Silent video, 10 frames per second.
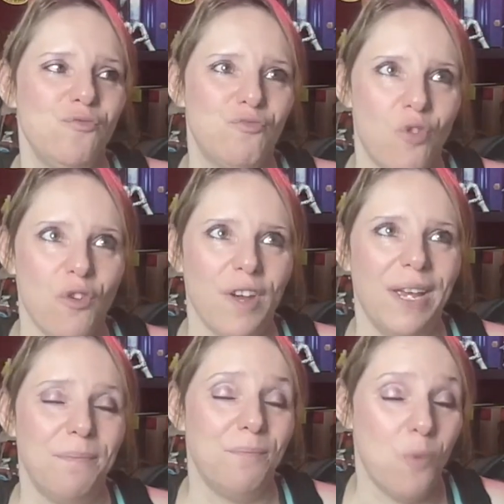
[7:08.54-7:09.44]

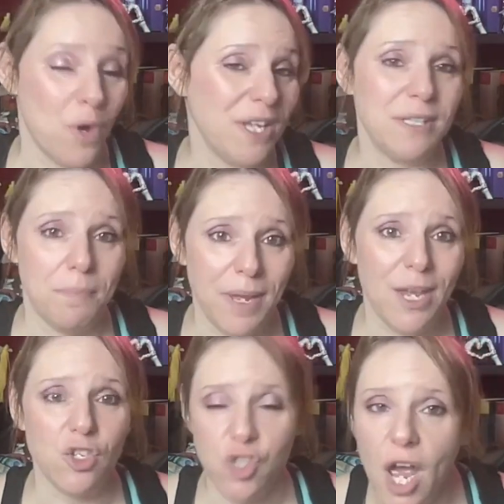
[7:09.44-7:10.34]
Rory, wanting to be
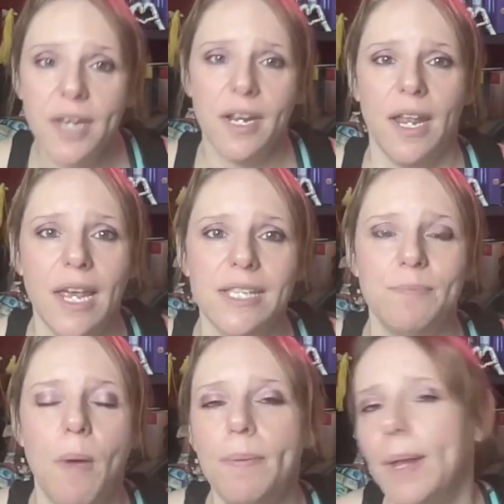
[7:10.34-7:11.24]
a
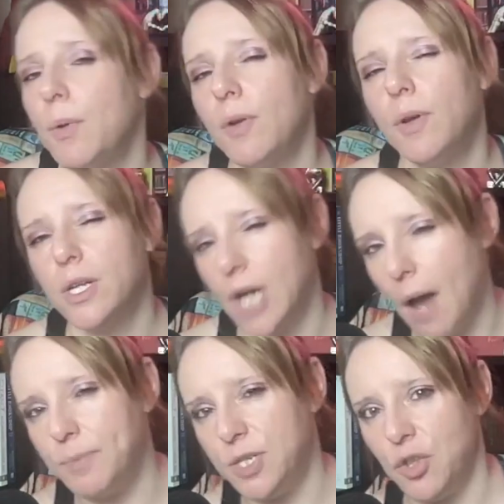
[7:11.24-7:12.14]
journalist, probably would have looked
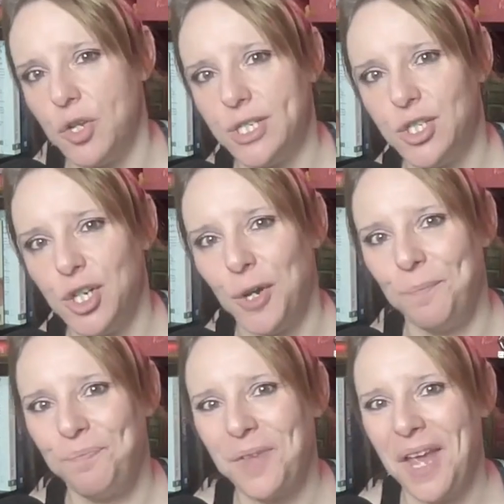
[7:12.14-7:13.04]
up to these two.
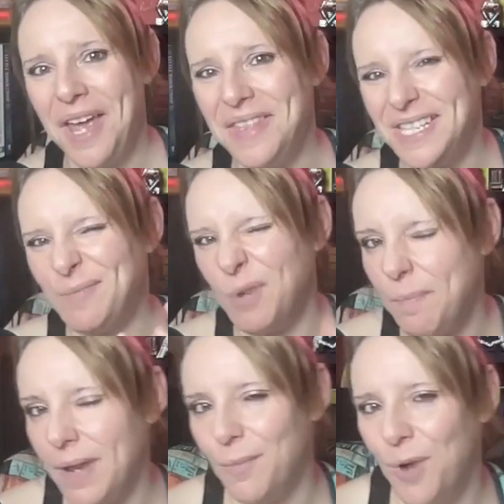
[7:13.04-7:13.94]
And this would have
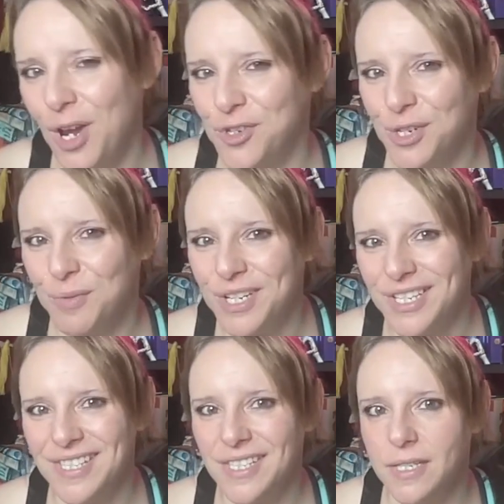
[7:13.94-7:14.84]
been where she
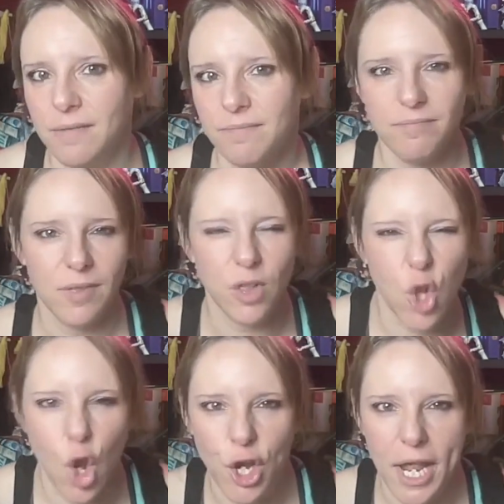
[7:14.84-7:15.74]
was
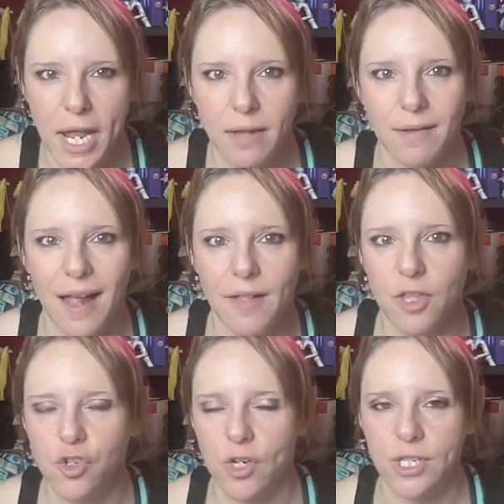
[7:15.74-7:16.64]
learning
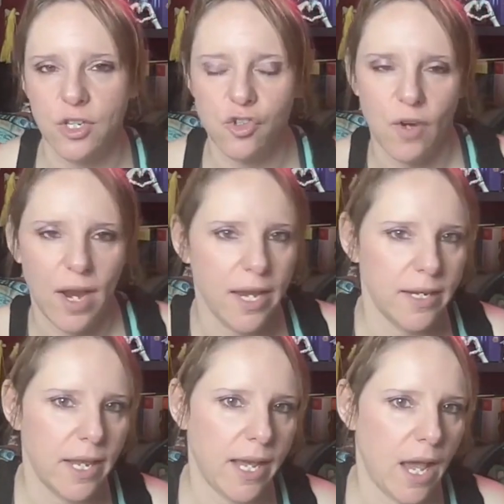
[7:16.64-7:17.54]
the tricks of the trade,
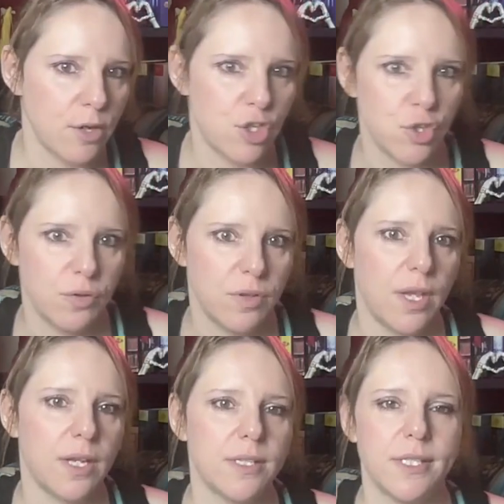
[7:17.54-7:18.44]
like how to do
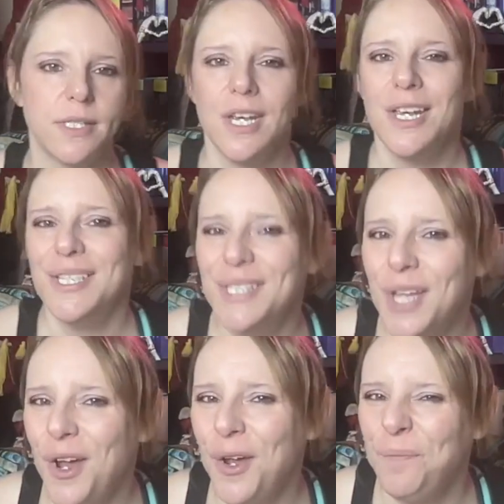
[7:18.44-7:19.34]
things.
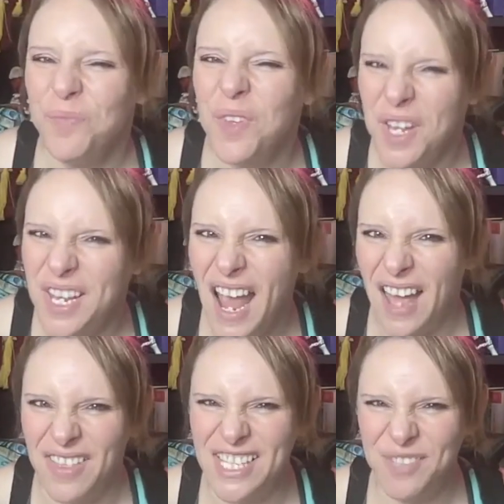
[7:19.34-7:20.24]
So
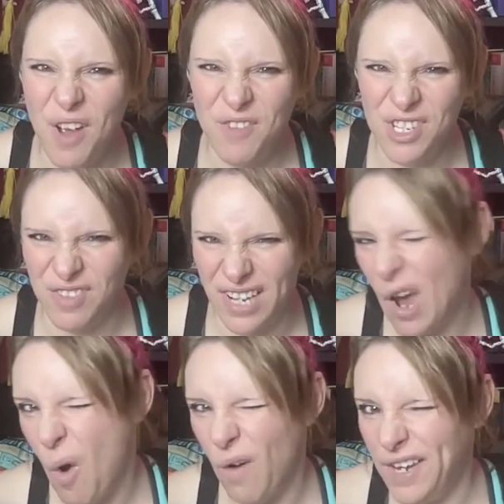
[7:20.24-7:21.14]
yeah, this one was really
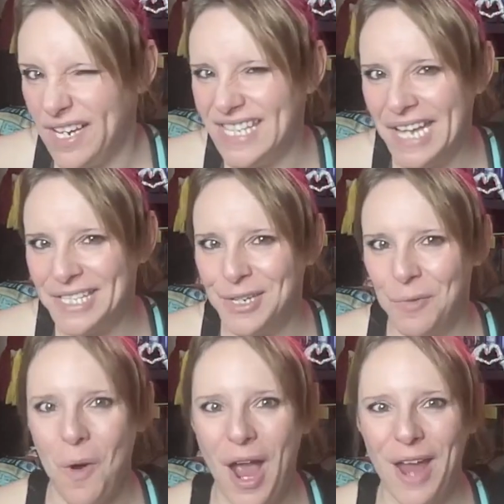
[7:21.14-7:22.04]
obvious as to
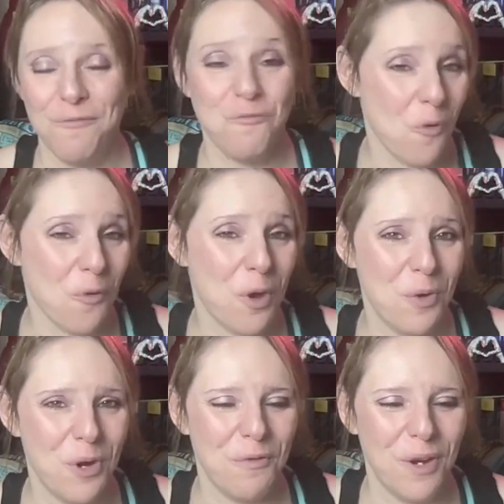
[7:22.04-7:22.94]
why Rory
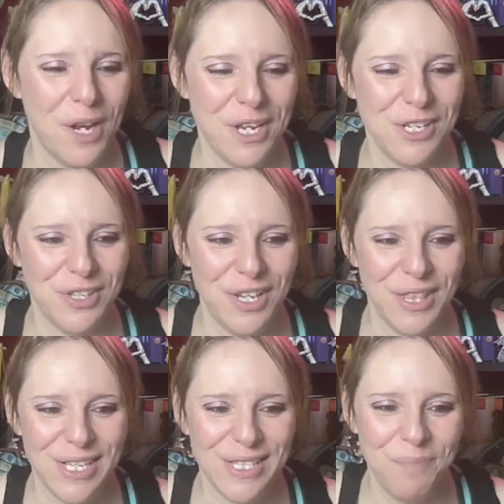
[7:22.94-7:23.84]
would have really enjoyed
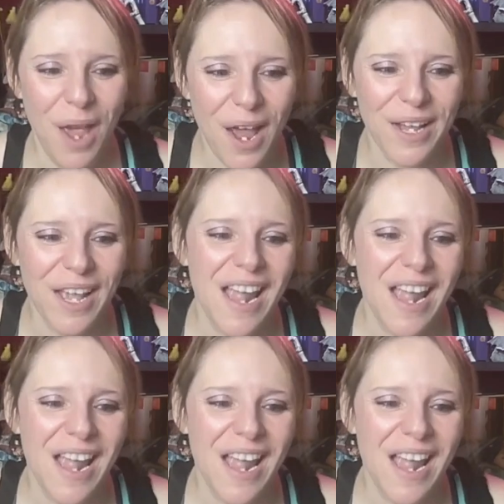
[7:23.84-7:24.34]
this book.